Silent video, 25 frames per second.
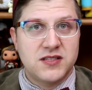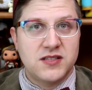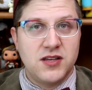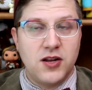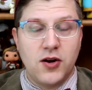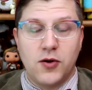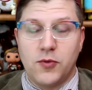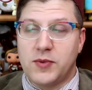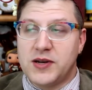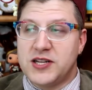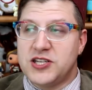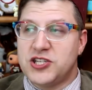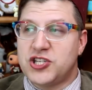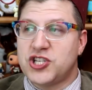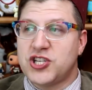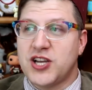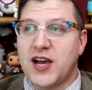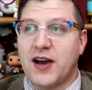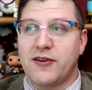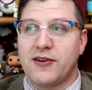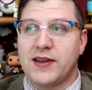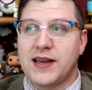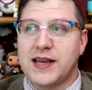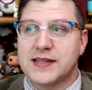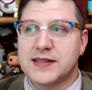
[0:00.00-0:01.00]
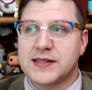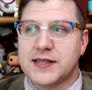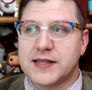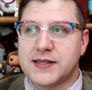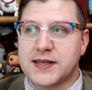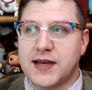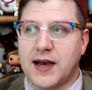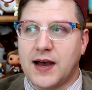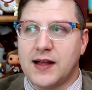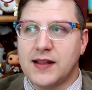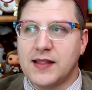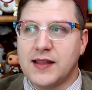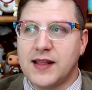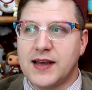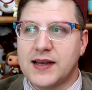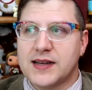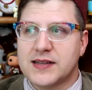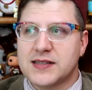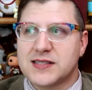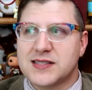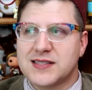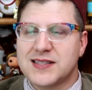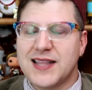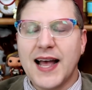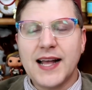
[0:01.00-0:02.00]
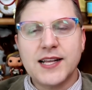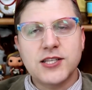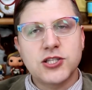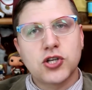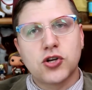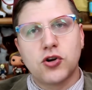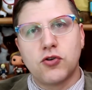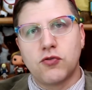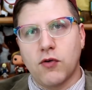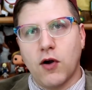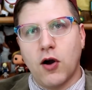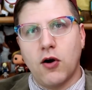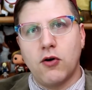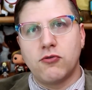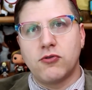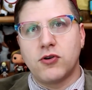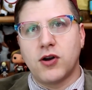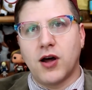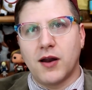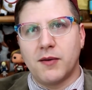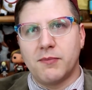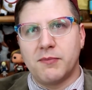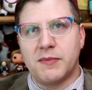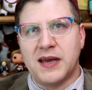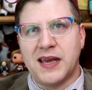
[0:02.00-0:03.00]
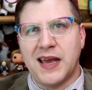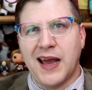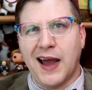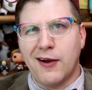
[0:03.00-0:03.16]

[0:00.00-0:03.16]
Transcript: you know, when he's shouting at the Daleks, that's grown on me.